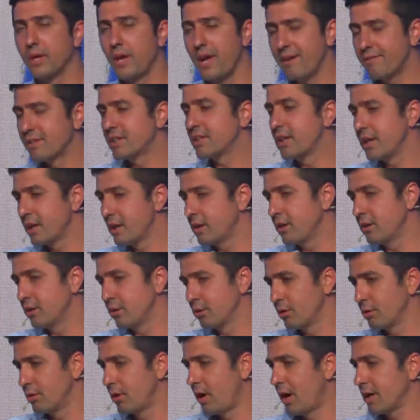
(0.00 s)
every day
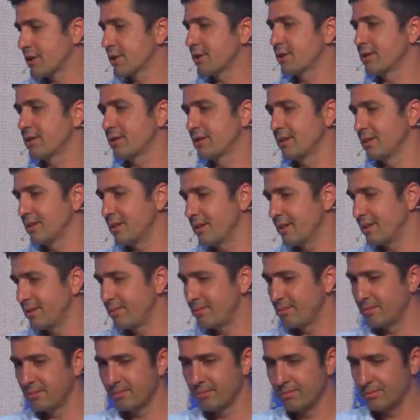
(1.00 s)
you ask
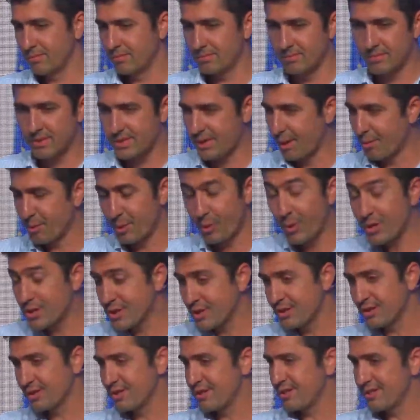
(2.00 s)
some
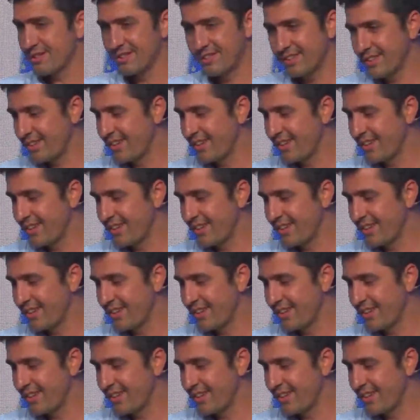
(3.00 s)
questions.